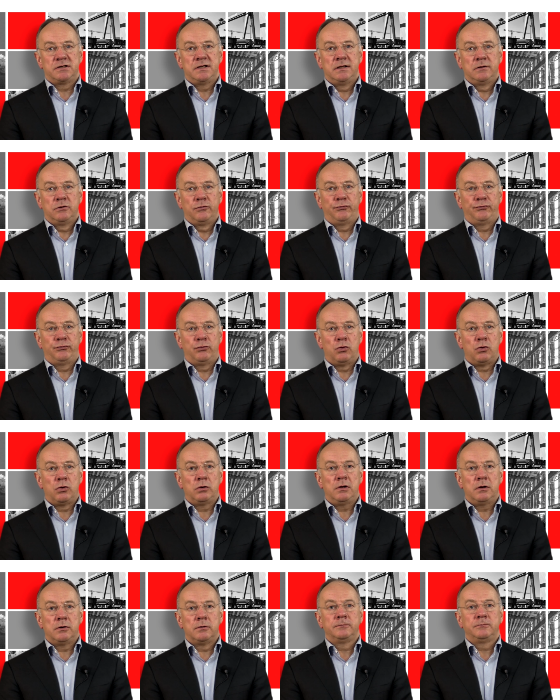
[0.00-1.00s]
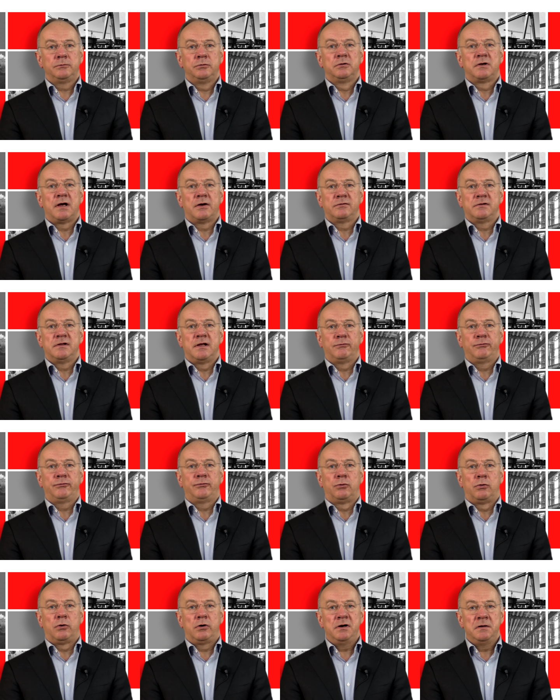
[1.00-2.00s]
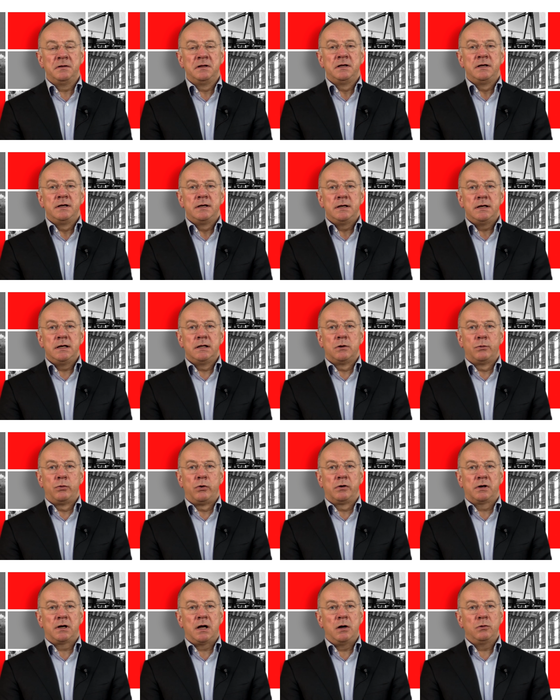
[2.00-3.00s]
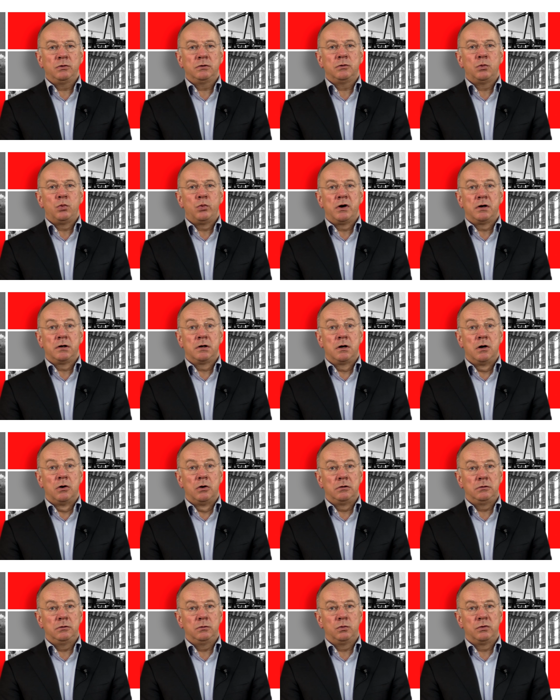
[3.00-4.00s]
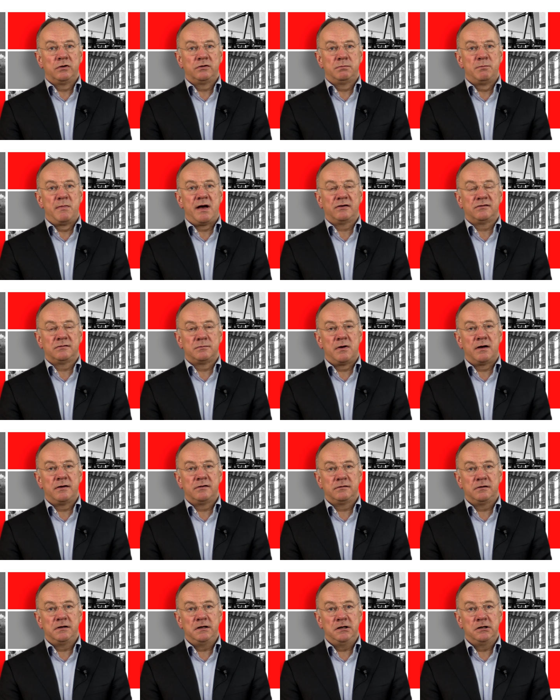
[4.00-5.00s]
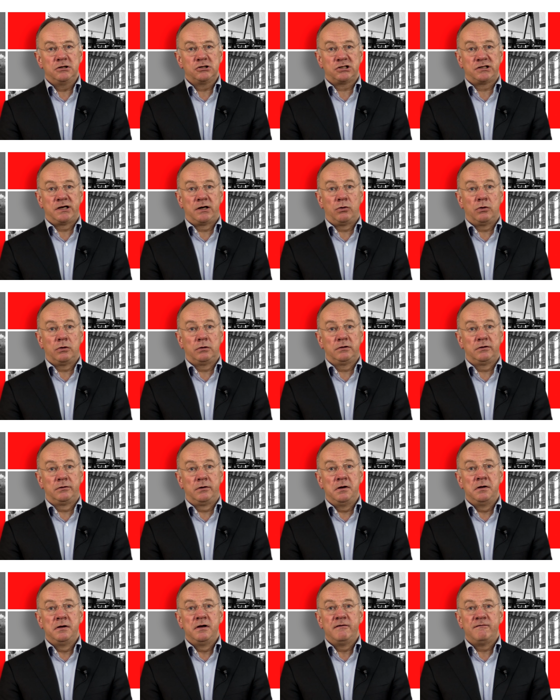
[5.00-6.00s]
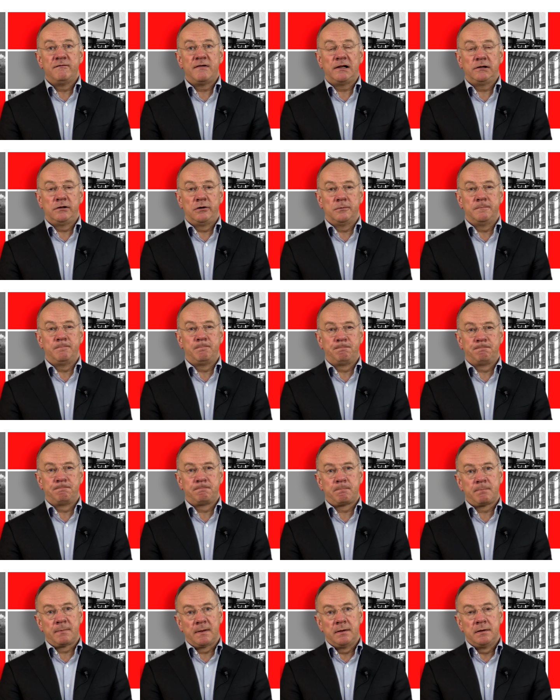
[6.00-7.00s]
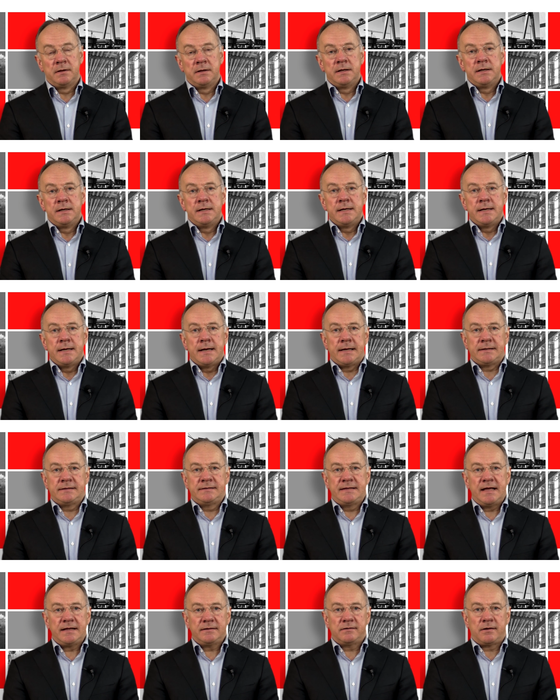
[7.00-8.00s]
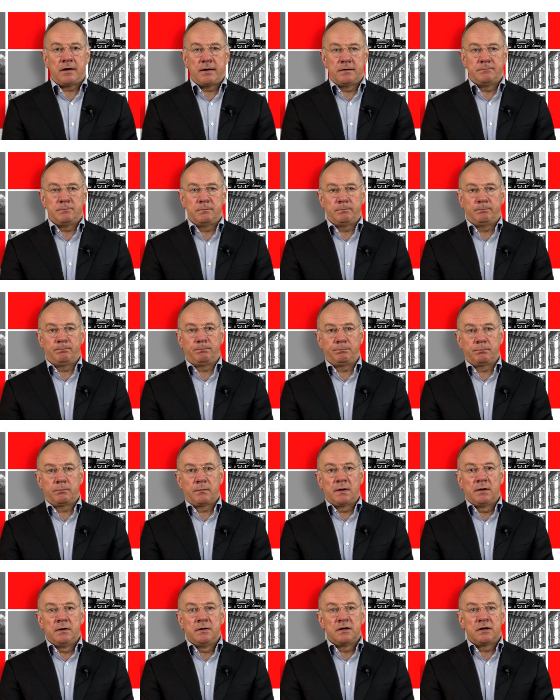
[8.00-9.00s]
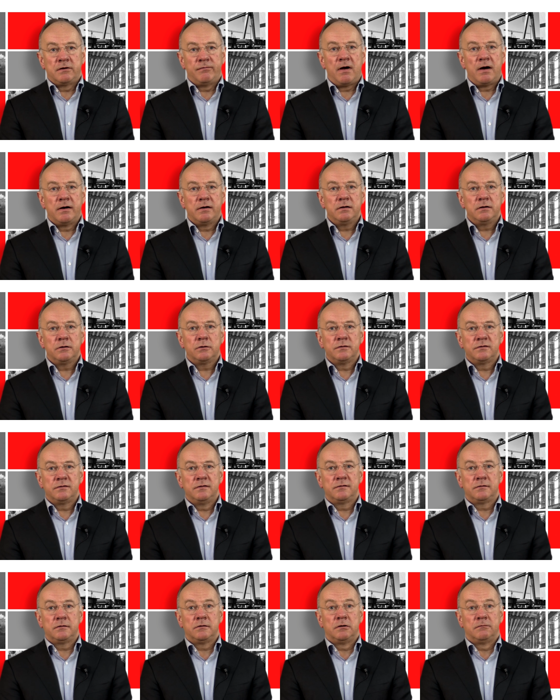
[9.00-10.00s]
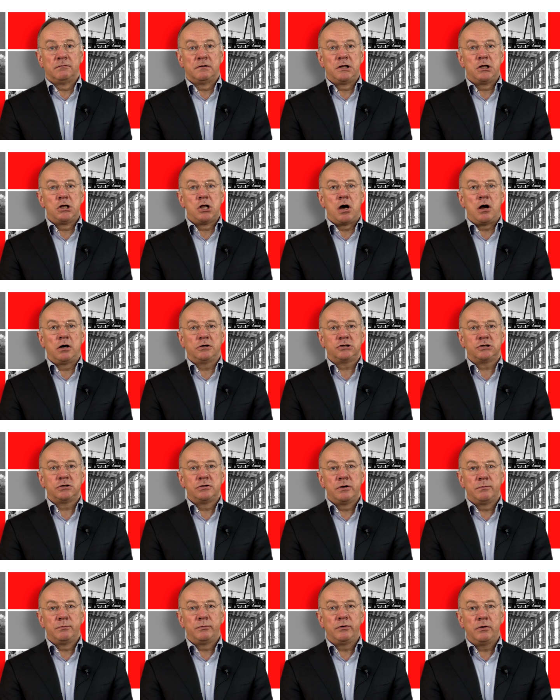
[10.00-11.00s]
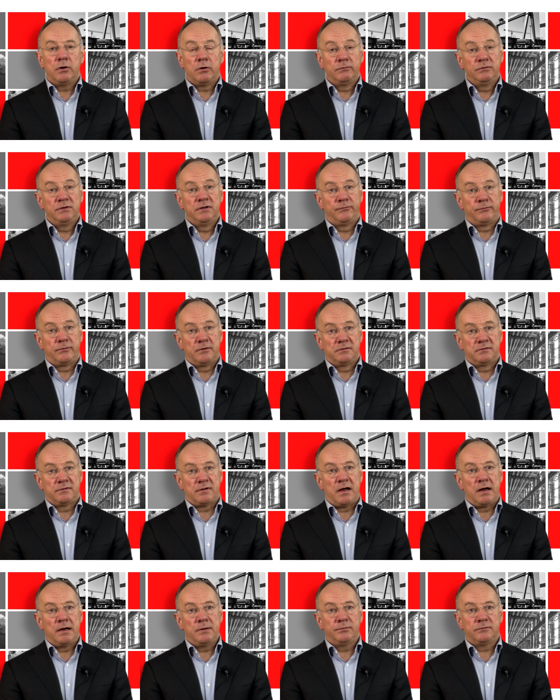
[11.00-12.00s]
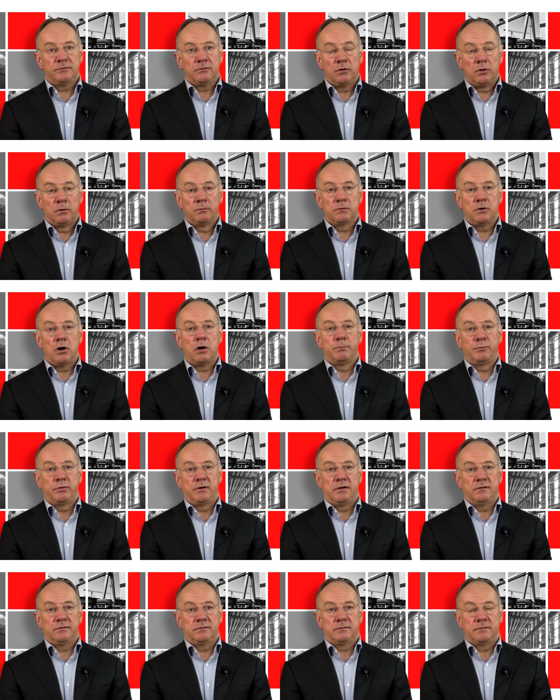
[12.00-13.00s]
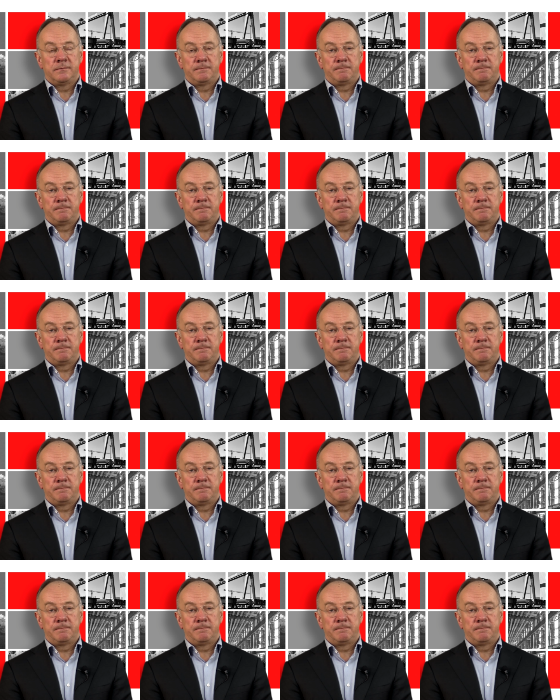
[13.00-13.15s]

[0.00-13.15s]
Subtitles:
in the fall of 2004 in a workout where the goal was maximizing shareholder value. At that time, Kværner consisted of a large number of different types of companies.